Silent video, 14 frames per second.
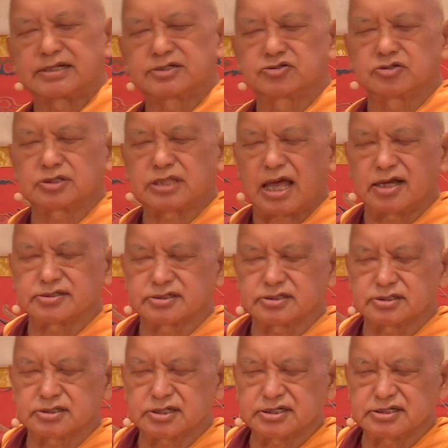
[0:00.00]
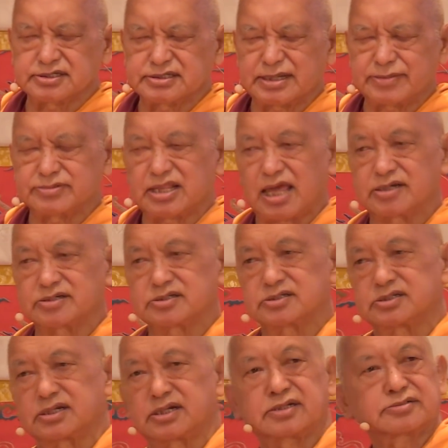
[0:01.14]
2,700
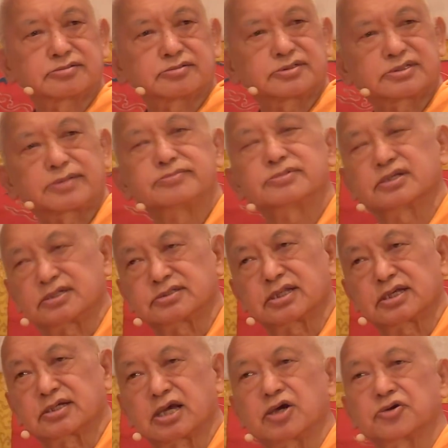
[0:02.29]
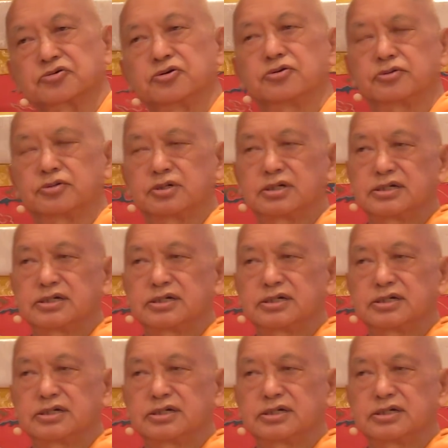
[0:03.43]
years or something like that ago.